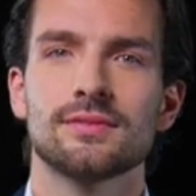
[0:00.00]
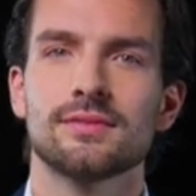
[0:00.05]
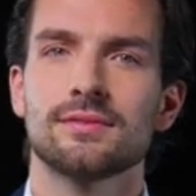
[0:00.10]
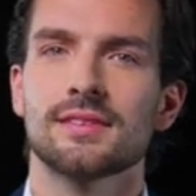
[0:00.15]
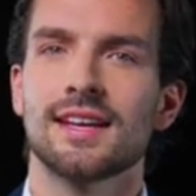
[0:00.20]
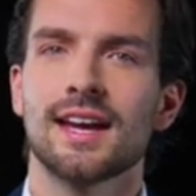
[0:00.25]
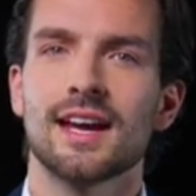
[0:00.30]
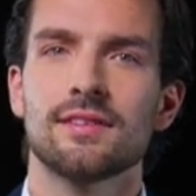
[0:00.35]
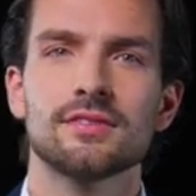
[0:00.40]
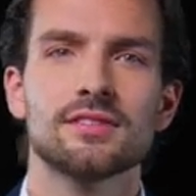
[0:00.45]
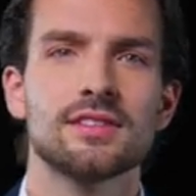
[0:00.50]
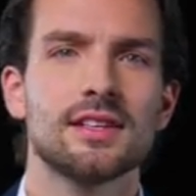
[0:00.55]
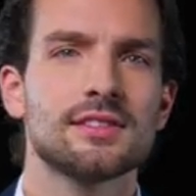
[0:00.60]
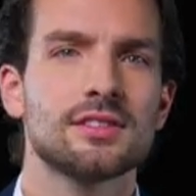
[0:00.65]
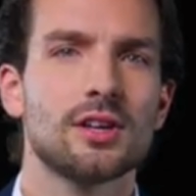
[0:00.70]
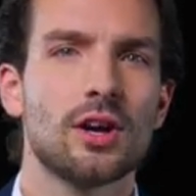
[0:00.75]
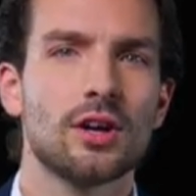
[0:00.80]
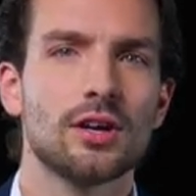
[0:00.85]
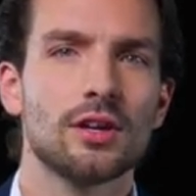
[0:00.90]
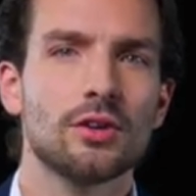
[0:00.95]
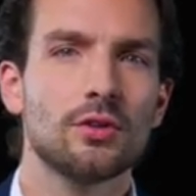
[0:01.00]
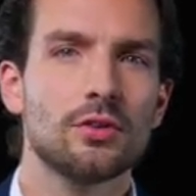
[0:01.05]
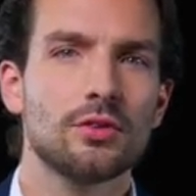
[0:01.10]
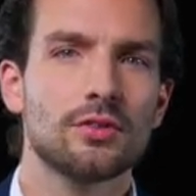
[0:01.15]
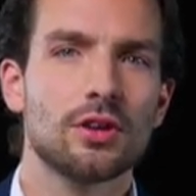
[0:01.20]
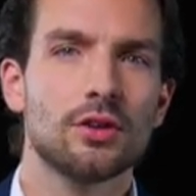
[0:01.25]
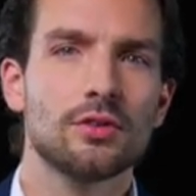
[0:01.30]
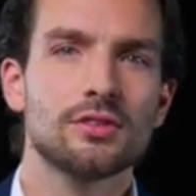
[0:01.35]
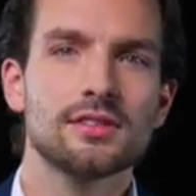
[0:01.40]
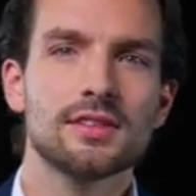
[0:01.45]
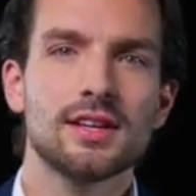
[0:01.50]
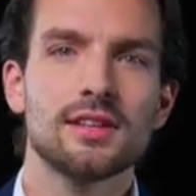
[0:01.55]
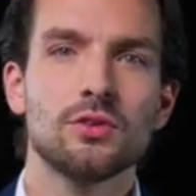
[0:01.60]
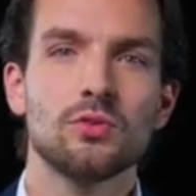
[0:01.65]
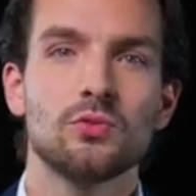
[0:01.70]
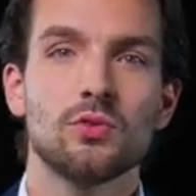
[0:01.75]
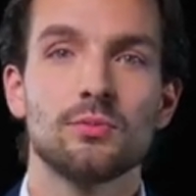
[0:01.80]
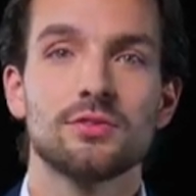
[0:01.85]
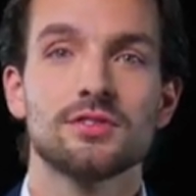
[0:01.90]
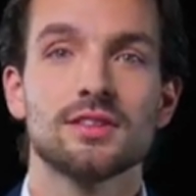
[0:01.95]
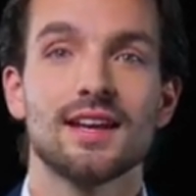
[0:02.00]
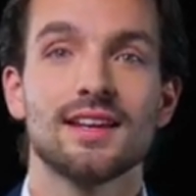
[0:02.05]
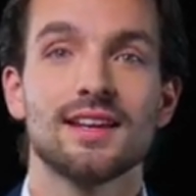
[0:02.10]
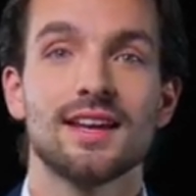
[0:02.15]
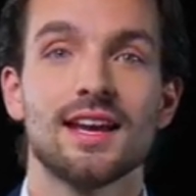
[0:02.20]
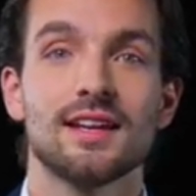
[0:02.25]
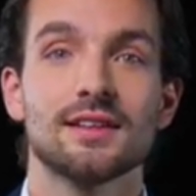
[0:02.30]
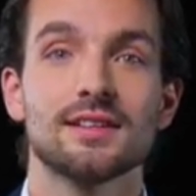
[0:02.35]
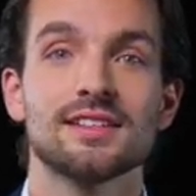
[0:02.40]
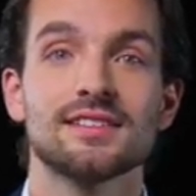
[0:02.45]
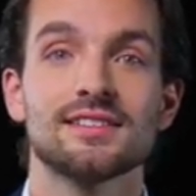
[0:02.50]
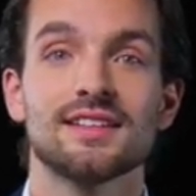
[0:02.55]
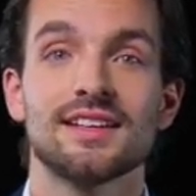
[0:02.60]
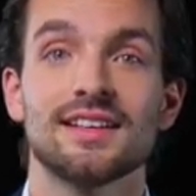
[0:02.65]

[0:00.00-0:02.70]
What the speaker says: The FSS article notes that groups like LET,